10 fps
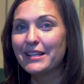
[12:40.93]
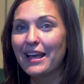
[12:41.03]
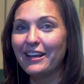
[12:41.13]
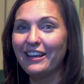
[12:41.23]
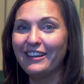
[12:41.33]

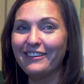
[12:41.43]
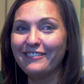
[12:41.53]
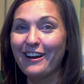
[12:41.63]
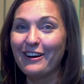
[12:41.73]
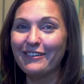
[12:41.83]
and you
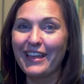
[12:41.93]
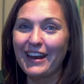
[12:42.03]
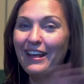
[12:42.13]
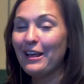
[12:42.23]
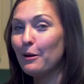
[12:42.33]
know
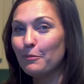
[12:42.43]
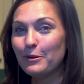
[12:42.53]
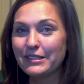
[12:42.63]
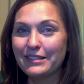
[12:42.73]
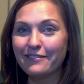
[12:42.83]
that
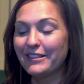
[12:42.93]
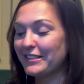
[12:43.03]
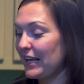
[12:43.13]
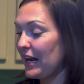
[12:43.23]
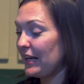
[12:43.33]
most of
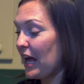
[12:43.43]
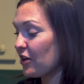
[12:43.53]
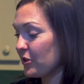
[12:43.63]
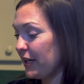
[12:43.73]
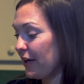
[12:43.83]
this kind of
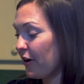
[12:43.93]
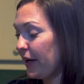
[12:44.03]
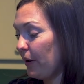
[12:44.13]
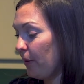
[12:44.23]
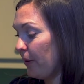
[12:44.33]
naturally
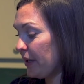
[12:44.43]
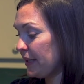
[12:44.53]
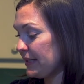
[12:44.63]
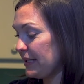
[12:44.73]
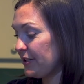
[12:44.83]
occurring
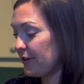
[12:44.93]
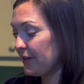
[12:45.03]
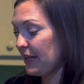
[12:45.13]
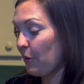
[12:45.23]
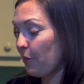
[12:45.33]
oils and
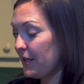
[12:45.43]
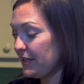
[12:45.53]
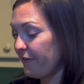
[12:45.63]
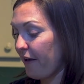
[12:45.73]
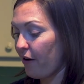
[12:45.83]
dirt that
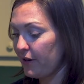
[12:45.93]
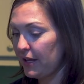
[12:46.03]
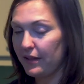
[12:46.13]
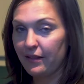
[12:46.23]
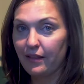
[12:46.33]
was found
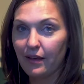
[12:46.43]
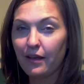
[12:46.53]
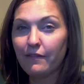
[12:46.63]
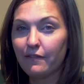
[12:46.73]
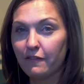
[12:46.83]
in the
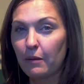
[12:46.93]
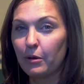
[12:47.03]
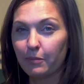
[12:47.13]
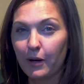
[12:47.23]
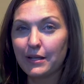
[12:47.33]

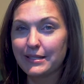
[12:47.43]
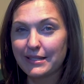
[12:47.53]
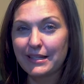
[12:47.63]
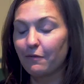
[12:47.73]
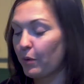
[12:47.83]
fabric
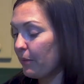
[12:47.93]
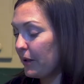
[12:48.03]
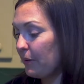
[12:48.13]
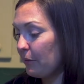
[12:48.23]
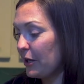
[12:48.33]
processing have
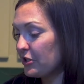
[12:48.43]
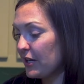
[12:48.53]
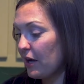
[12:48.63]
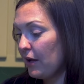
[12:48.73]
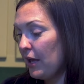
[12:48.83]
probably been washed
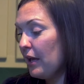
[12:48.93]
out,